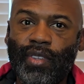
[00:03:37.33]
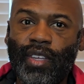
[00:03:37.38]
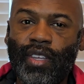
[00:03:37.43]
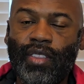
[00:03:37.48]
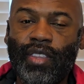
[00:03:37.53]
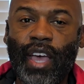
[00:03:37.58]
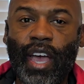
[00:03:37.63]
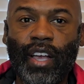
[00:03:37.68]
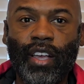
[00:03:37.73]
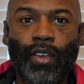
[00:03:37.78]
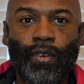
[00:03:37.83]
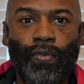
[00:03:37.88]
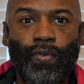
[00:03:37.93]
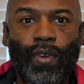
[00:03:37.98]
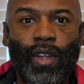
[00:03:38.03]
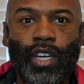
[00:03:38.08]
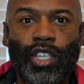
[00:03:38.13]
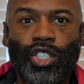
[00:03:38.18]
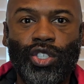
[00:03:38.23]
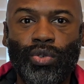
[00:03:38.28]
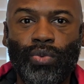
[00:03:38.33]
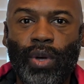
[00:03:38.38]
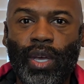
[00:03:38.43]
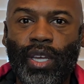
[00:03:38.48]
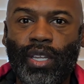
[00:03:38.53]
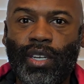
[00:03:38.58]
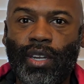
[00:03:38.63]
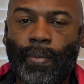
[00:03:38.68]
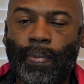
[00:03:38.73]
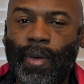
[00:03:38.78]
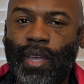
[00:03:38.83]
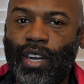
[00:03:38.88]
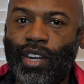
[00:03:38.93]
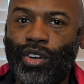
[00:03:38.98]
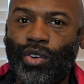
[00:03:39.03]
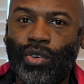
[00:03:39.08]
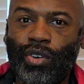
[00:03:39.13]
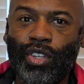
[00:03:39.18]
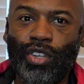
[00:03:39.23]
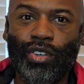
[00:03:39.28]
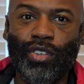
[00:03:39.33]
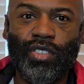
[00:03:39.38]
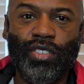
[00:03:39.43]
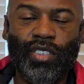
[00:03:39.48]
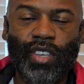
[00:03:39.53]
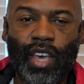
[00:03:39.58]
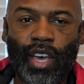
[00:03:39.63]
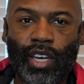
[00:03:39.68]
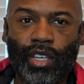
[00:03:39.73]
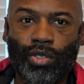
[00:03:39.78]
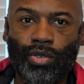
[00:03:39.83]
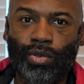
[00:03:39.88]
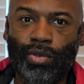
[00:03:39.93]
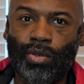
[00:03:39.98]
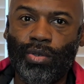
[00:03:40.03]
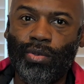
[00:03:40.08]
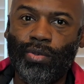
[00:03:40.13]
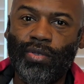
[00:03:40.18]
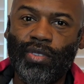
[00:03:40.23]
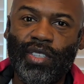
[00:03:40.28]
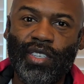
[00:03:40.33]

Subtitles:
That can fluctuate depending on your schedule,